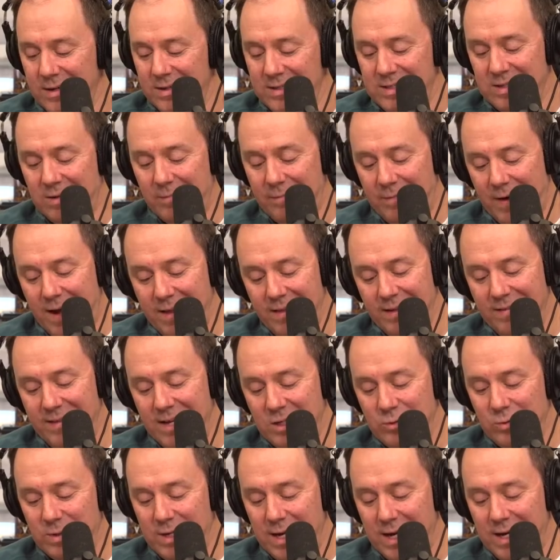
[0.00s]
So finally,
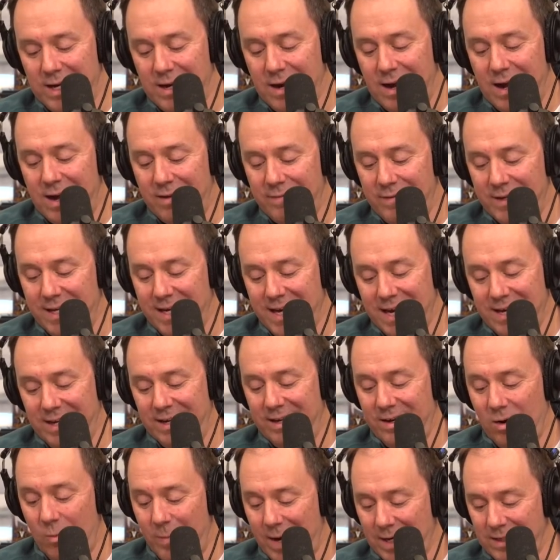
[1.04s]
things were taken off, and he had to
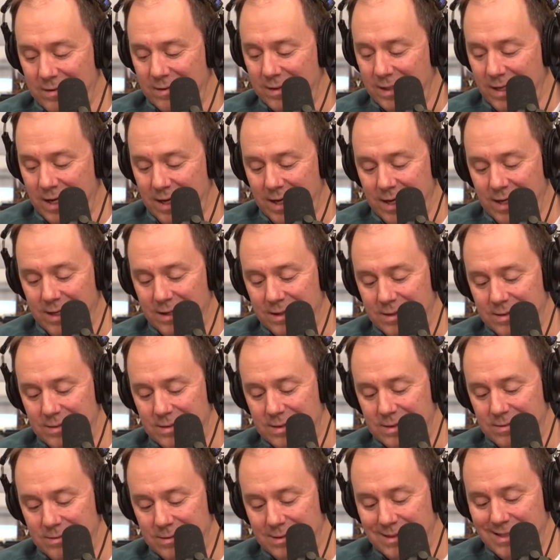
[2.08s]
go back to the king and
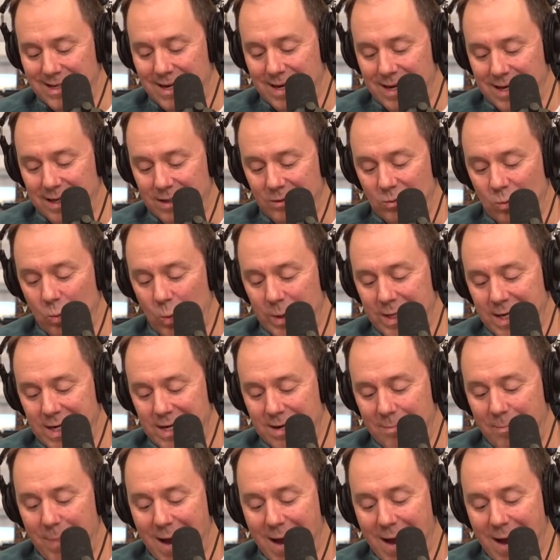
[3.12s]
say, "We need a